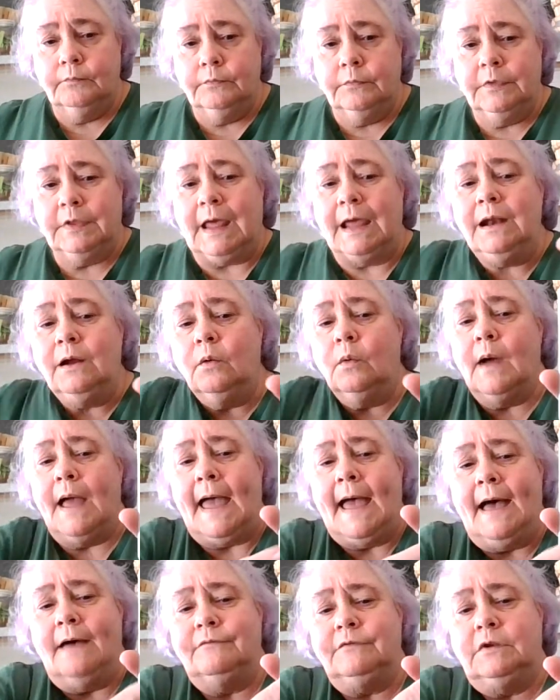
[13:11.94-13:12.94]
They don't
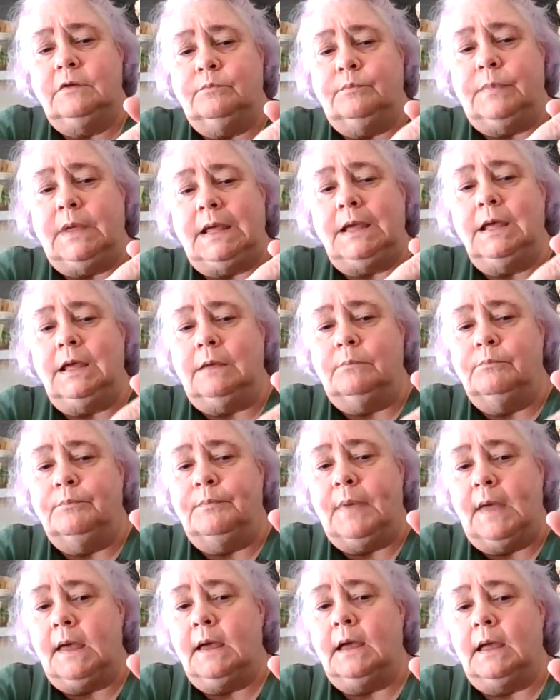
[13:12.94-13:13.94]
have to be
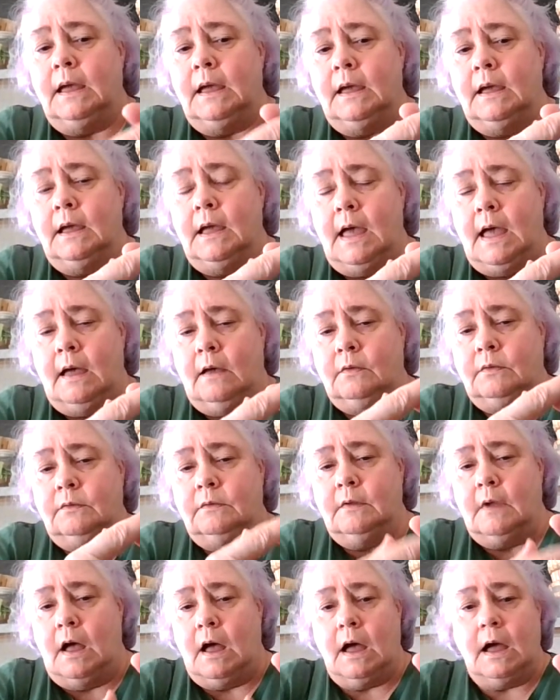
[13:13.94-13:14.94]
begging
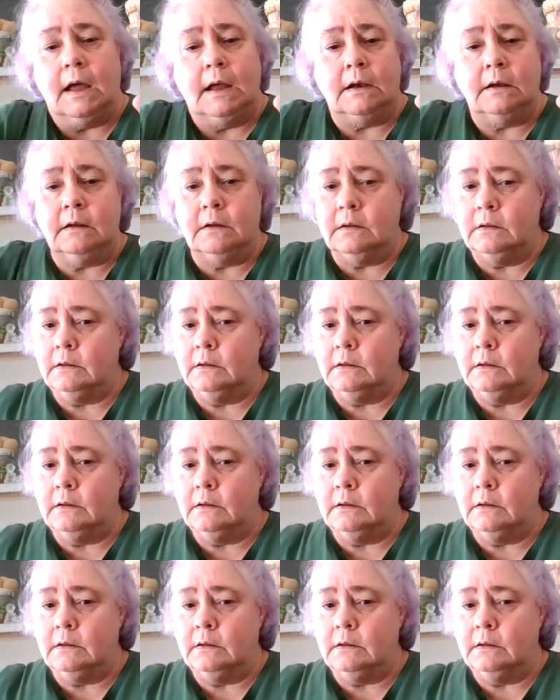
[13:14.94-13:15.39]
outside.